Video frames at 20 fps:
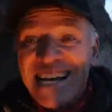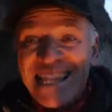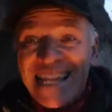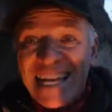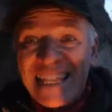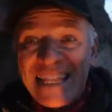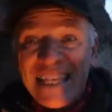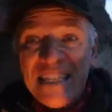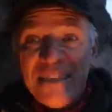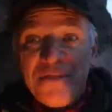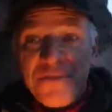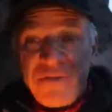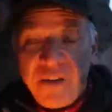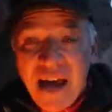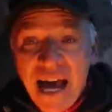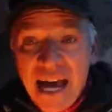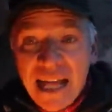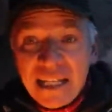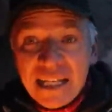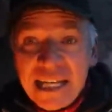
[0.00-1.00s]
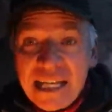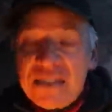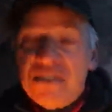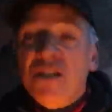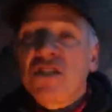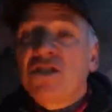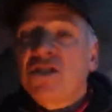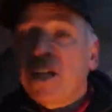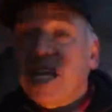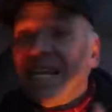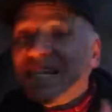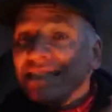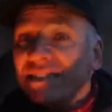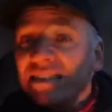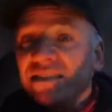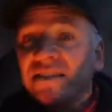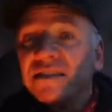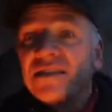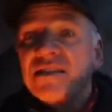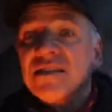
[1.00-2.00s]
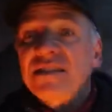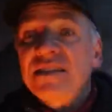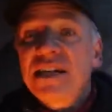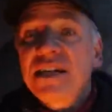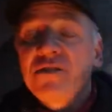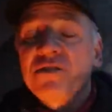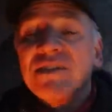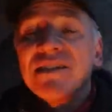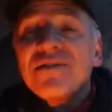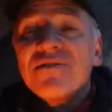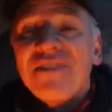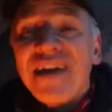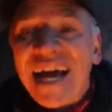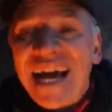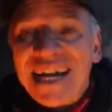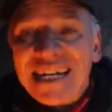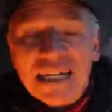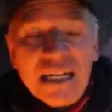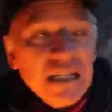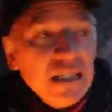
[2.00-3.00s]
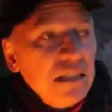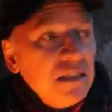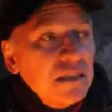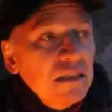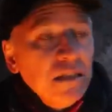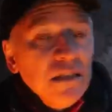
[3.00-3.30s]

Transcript: that this valley is adjacent to the Sierra Nevada.